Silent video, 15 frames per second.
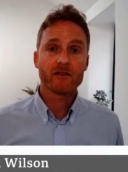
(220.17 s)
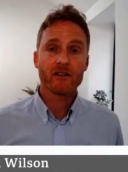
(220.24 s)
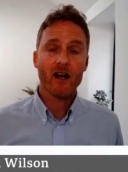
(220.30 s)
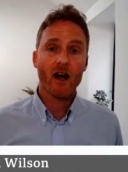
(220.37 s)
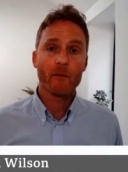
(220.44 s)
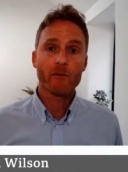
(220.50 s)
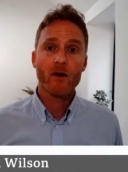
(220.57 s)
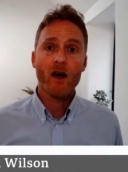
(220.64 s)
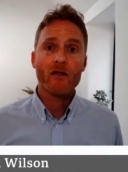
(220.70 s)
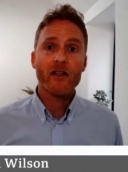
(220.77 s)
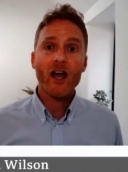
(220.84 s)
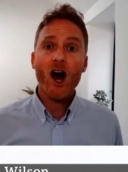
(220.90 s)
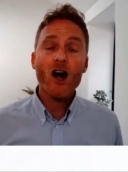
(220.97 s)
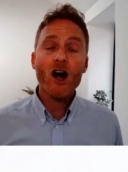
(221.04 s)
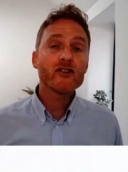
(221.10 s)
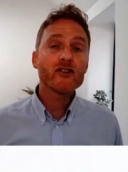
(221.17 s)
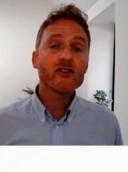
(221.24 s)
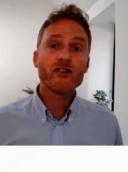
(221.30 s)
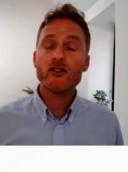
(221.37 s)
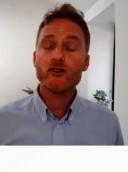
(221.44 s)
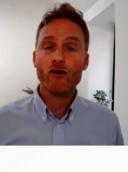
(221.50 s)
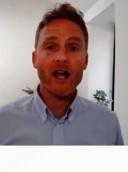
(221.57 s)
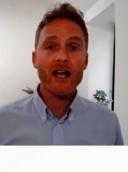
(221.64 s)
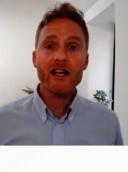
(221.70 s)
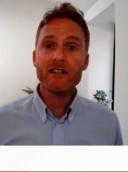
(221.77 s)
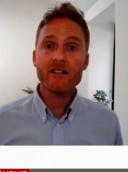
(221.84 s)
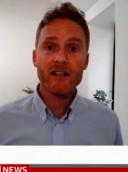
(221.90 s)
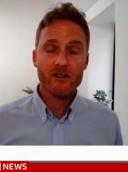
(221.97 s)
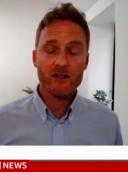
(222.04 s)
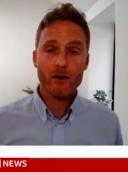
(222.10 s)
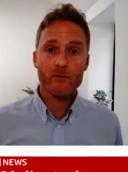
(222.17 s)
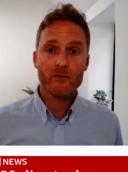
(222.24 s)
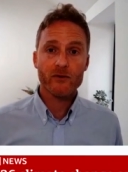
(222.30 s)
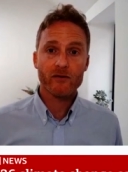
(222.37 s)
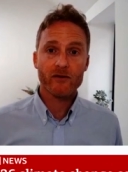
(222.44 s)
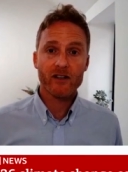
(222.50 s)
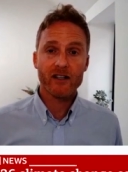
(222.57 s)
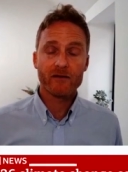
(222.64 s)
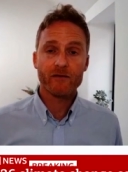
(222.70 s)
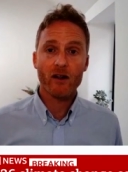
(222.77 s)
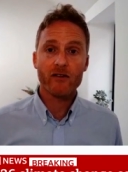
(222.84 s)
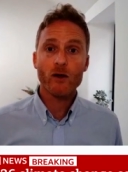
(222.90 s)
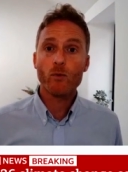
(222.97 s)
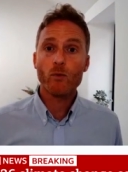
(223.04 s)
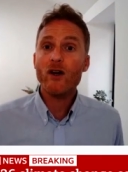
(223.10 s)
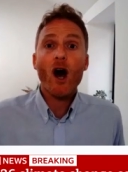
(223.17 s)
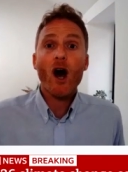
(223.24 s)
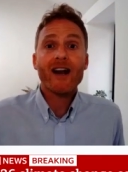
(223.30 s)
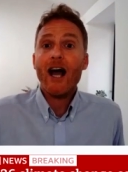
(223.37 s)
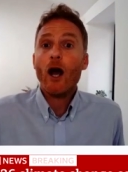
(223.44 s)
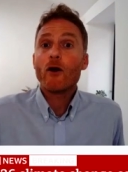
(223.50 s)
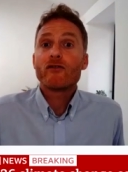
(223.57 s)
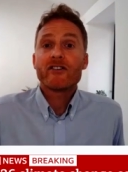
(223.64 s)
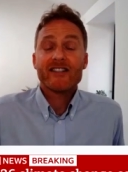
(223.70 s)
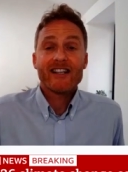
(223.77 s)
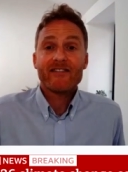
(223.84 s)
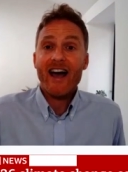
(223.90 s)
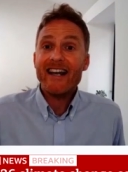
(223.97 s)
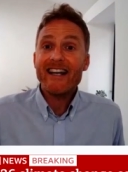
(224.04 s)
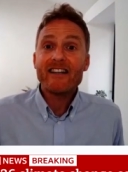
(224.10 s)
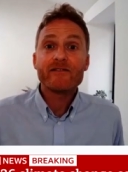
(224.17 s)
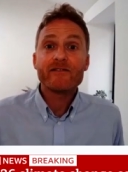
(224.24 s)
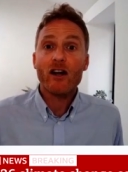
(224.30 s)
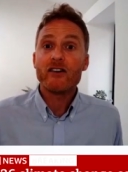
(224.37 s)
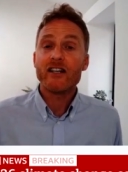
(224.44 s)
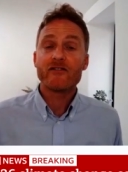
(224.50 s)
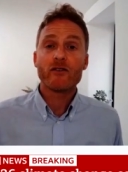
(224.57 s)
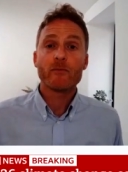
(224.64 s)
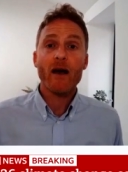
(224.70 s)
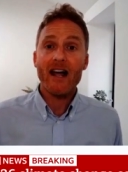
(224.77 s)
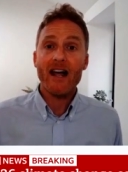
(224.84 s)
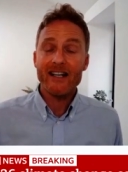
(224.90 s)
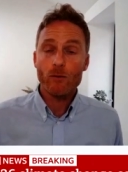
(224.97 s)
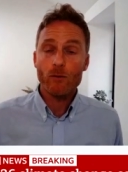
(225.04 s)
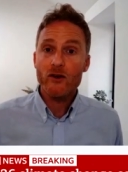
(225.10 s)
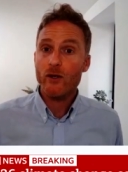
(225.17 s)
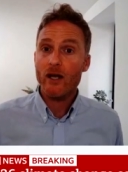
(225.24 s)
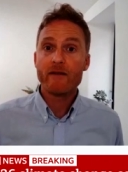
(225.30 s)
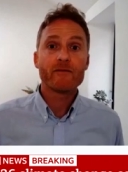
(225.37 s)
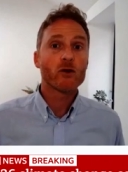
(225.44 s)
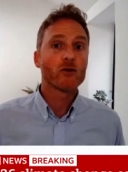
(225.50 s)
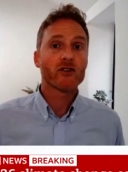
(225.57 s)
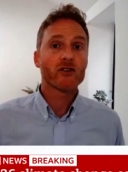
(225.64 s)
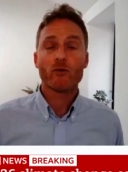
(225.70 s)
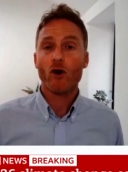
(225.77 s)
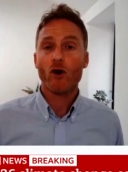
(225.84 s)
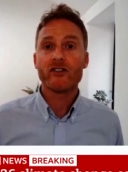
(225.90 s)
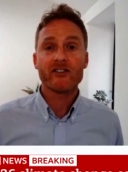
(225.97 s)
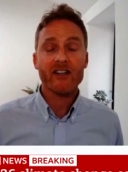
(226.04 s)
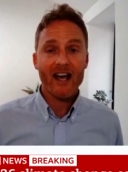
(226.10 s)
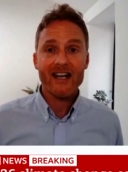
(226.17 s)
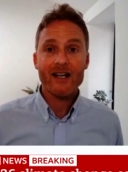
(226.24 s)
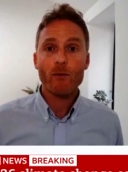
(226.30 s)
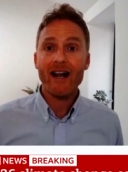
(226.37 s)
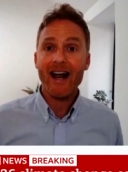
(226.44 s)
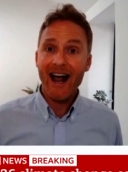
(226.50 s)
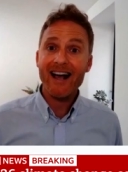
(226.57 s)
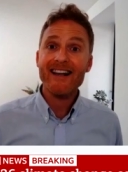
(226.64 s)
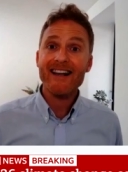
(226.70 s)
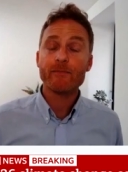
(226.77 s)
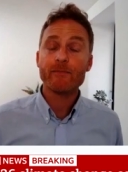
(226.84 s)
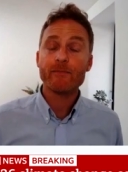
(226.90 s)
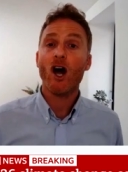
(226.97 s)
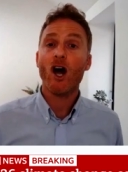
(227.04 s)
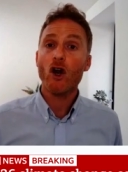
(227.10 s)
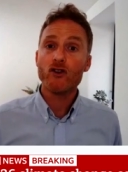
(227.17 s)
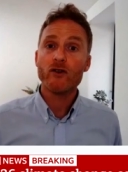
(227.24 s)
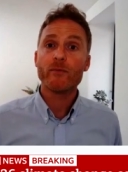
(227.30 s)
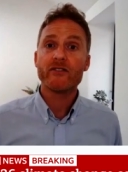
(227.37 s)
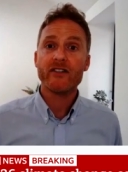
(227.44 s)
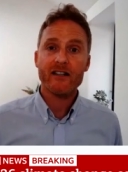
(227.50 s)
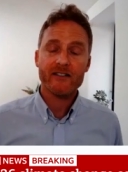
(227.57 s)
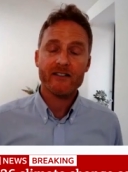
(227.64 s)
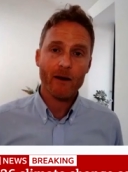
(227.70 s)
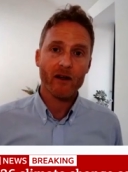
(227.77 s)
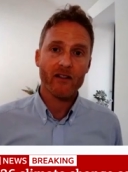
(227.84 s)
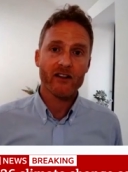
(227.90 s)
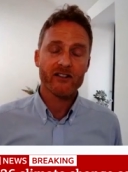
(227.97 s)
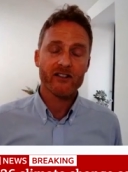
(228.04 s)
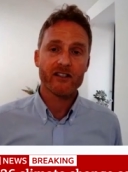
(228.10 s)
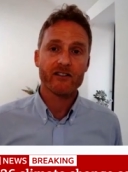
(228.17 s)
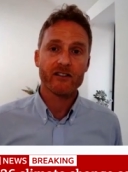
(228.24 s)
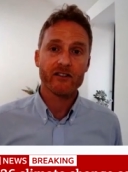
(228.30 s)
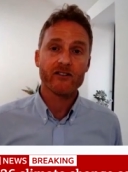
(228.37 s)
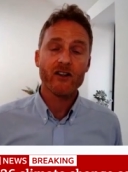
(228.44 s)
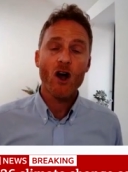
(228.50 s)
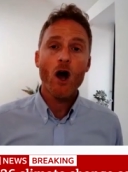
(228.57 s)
Um, they are unconstrained in terms of the funding. We're not allowed to receive any funding from anyone to influence the process anyway. It has to be 100% set by the citizens.